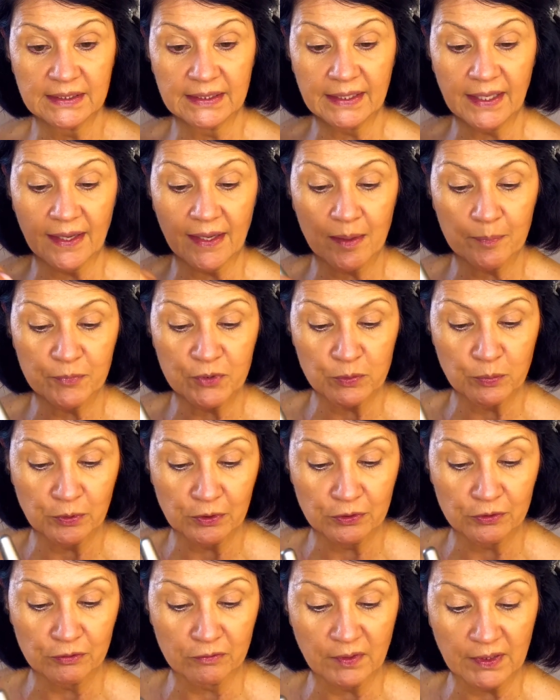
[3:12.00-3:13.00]
the cap,
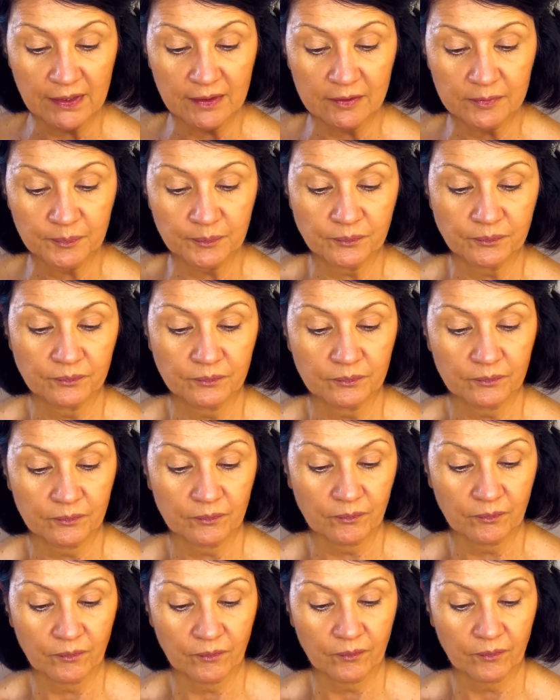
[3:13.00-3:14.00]
swirl it around,
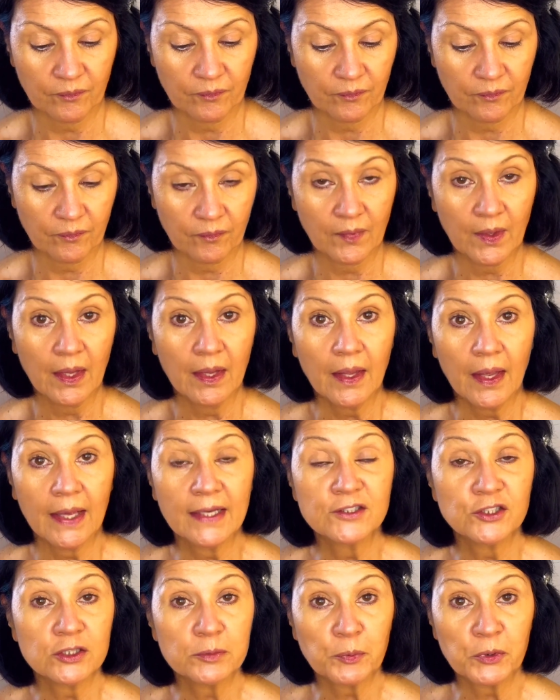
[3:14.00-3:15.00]

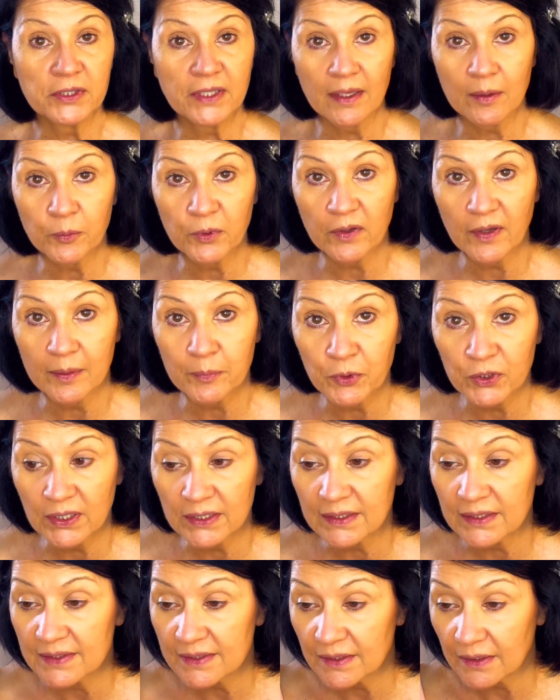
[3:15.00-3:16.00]
and just put that where I put the
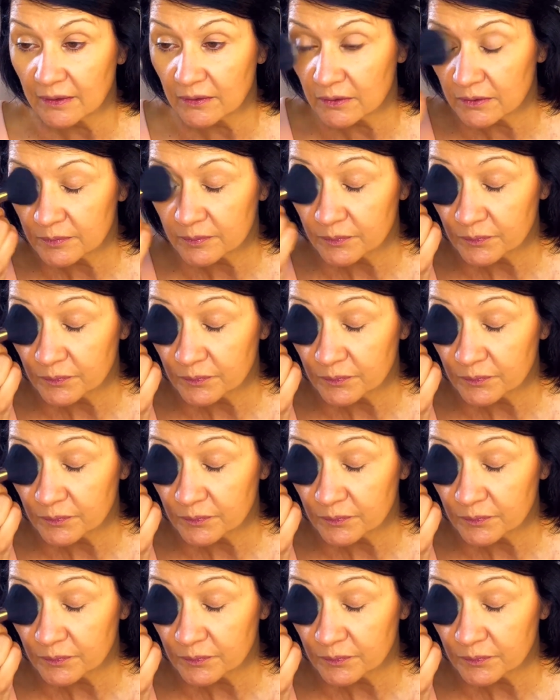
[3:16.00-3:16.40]
concealer.